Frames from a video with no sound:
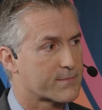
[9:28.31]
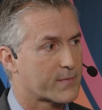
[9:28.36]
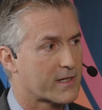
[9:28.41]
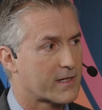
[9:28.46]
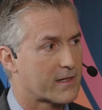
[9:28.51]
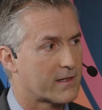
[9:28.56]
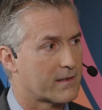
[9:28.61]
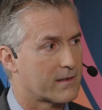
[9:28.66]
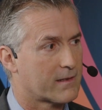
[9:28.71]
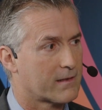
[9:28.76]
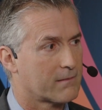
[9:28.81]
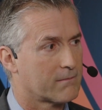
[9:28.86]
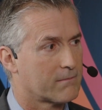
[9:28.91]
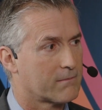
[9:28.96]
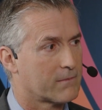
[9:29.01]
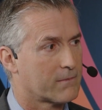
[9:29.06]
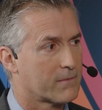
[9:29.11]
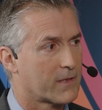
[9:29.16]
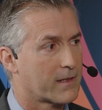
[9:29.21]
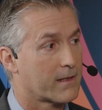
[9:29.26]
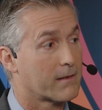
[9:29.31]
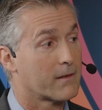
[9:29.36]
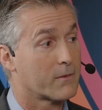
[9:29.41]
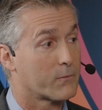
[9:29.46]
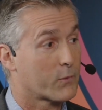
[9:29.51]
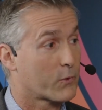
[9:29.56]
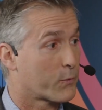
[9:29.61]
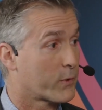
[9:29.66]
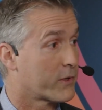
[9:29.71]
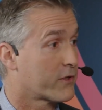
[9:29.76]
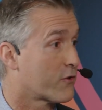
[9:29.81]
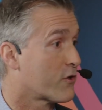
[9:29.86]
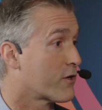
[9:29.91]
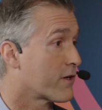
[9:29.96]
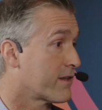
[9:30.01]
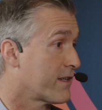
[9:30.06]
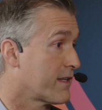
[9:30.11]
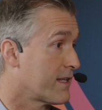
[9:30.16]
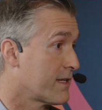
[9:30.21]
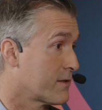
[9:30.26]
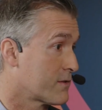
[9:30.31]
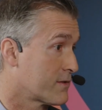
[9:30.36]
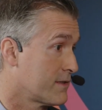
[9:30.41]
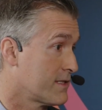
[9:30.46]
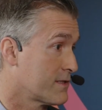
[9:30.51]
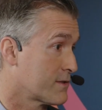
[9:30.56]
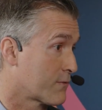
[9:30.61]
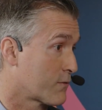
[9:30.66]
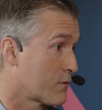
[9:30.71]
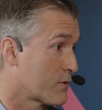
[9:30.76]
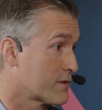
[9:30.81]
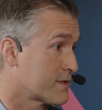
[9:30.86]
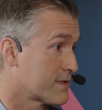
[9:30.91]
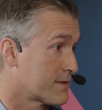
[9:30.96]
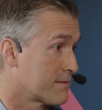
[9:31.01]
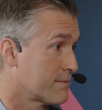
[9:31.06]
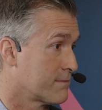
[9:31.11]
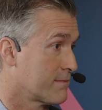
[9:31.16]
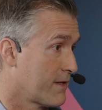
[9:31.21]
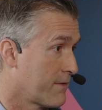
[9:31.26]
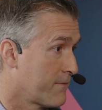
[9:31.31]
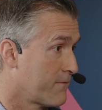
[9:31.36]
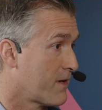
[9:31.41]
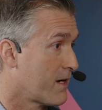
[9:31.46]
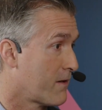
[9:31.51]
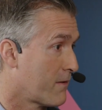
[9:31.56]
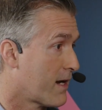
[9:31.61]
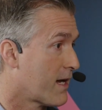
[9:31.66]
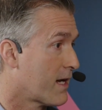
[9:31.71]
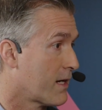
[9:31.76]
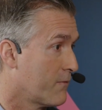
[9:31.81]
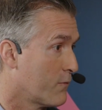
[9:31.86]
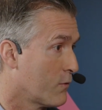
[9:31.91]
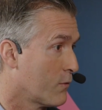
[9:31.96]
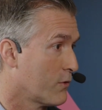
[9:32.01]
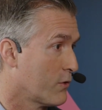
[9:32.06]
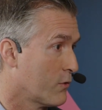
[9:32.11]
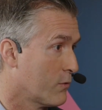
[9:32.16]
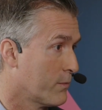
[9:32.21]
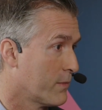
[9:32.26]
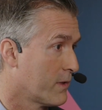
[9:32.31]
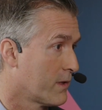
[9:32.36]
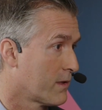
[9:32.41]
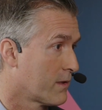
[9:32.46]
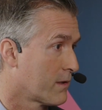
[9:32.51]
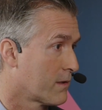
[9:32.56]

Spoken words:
But and what we're targeting is of course a very high volume,